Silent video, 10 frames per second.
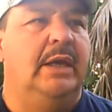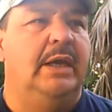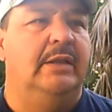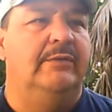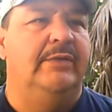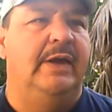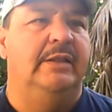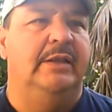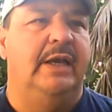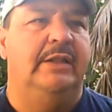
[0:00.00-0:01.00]
And
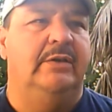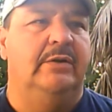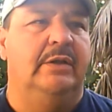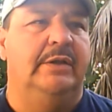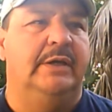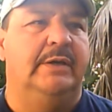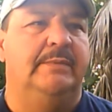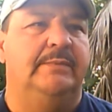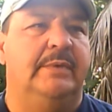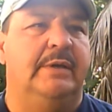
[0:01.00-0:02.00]
finally, I had to call
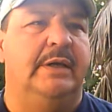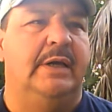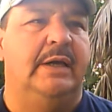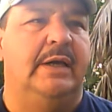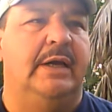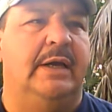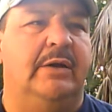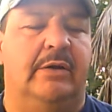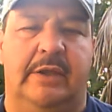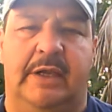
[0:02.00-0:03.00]
I
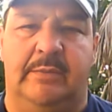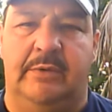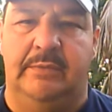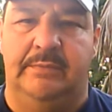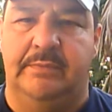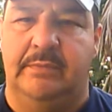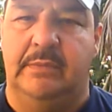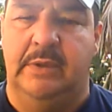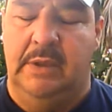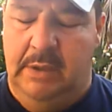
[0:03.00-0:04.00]
call animal
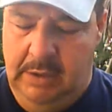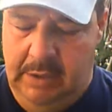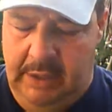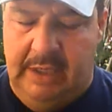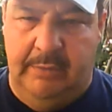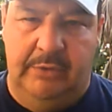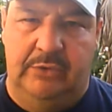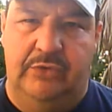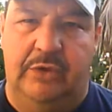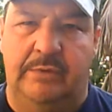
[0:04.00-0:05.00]

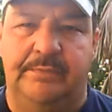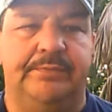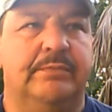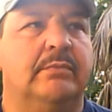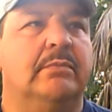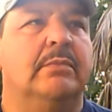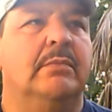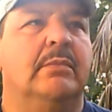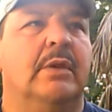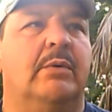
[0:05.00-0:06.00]
control.
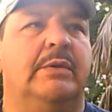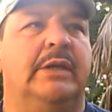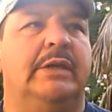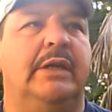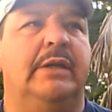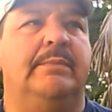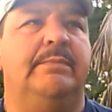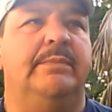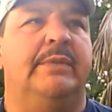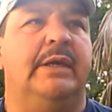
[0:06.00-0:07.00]
When they
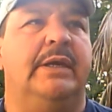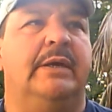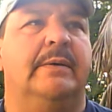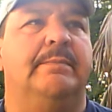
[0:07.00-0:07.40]
came, they